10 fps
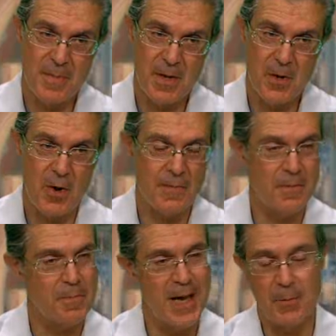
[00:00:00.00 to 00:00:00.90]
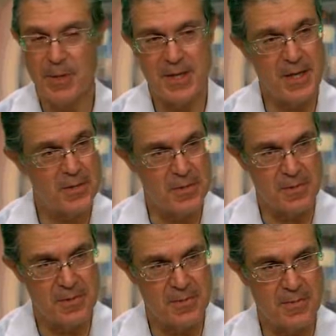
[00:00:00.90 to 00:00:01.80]
and often palpitations,
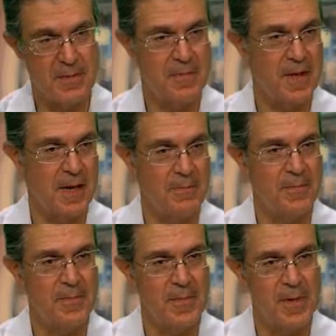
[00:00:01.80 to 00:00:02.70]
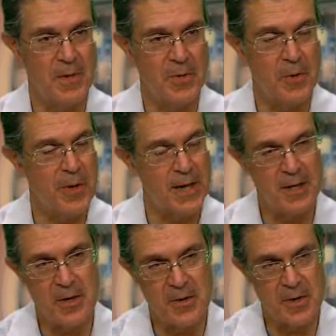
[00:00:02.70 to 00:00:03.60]
flip-flop,
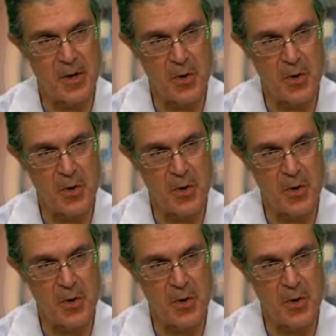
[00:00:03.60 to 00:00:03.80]
irregularity of the